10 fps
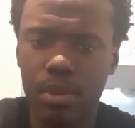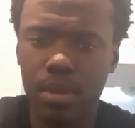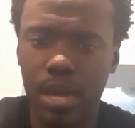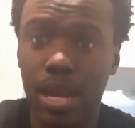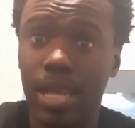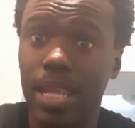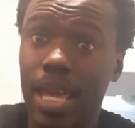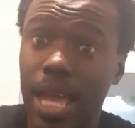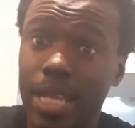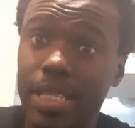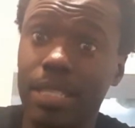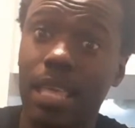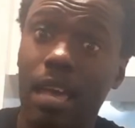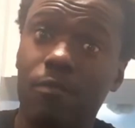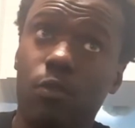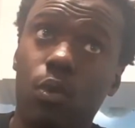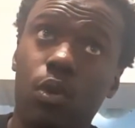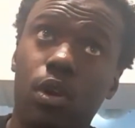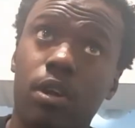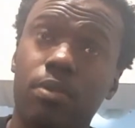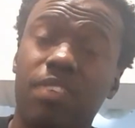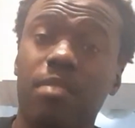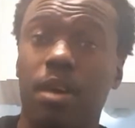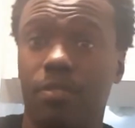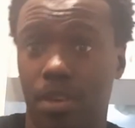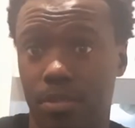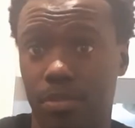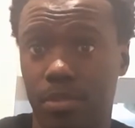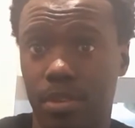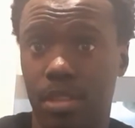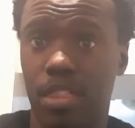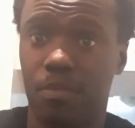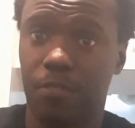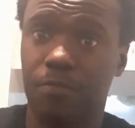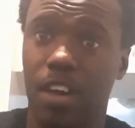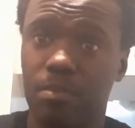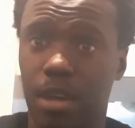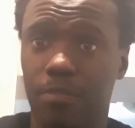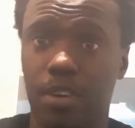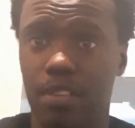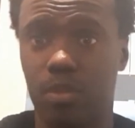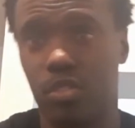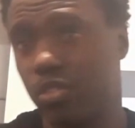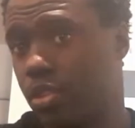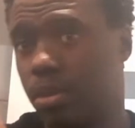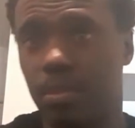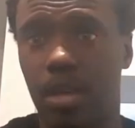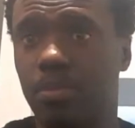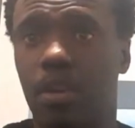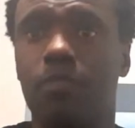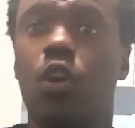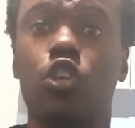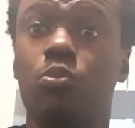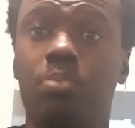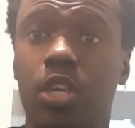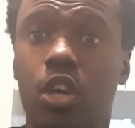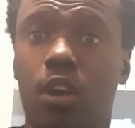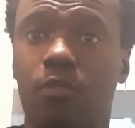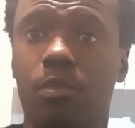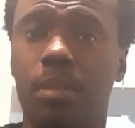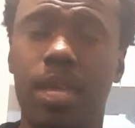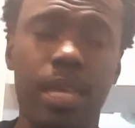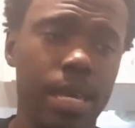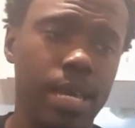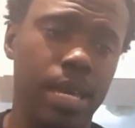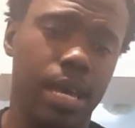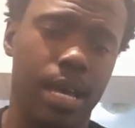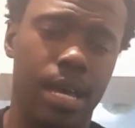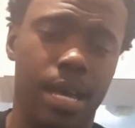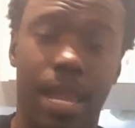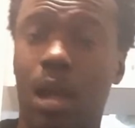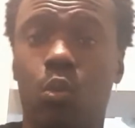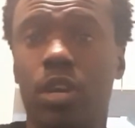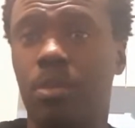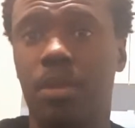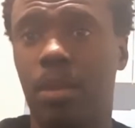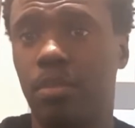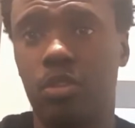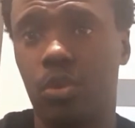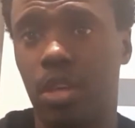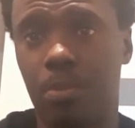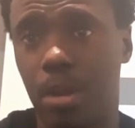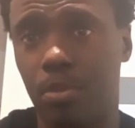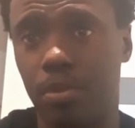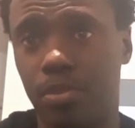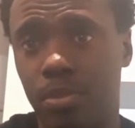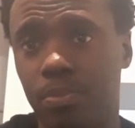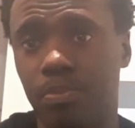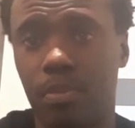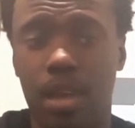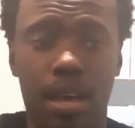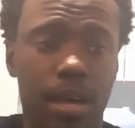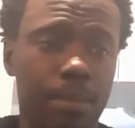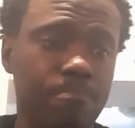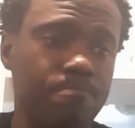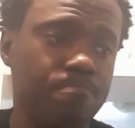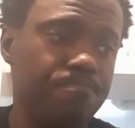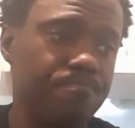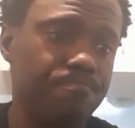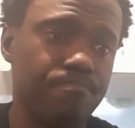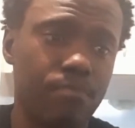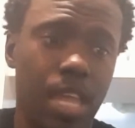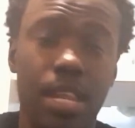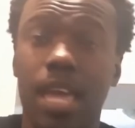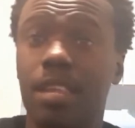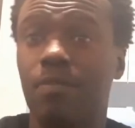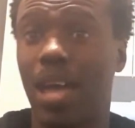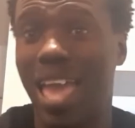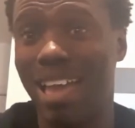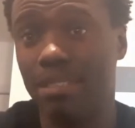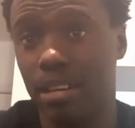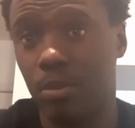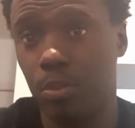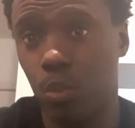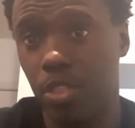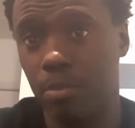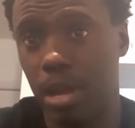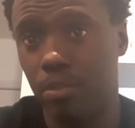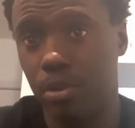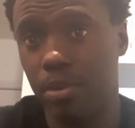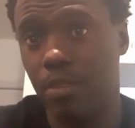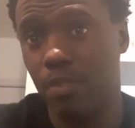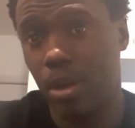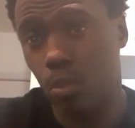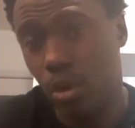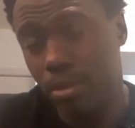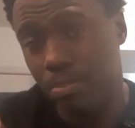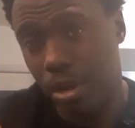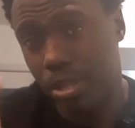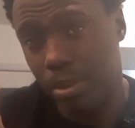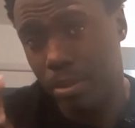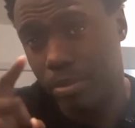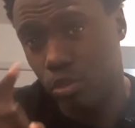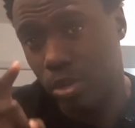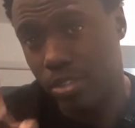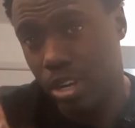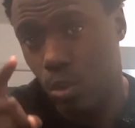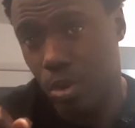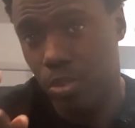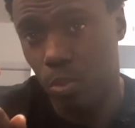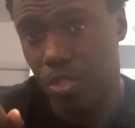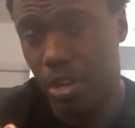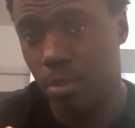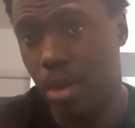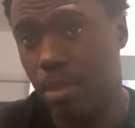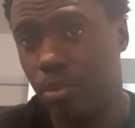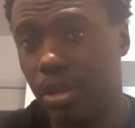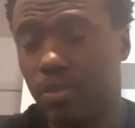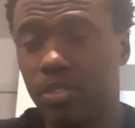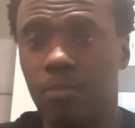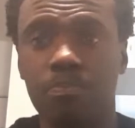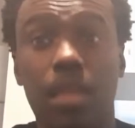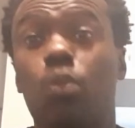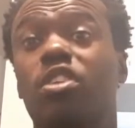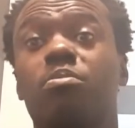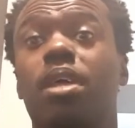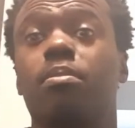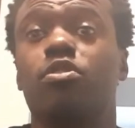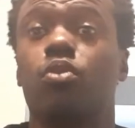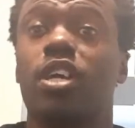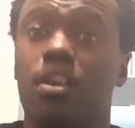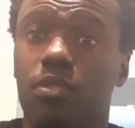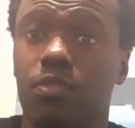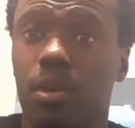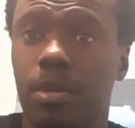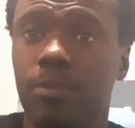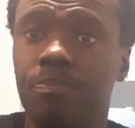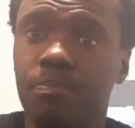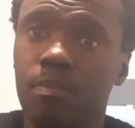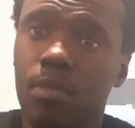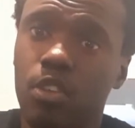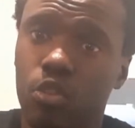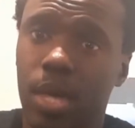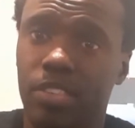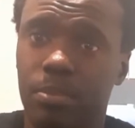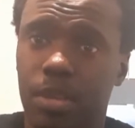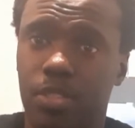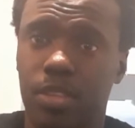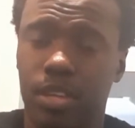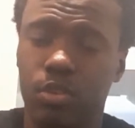And I did that for 5x5. That for 5x5, which is a volume PR for me. And I wouldn't have been able to do it without my briefs. And if I had done it with my brief, if I would barely be able to squeeze it out without my briefs, I wouldn't have been able to recover from it. So that's a big thing.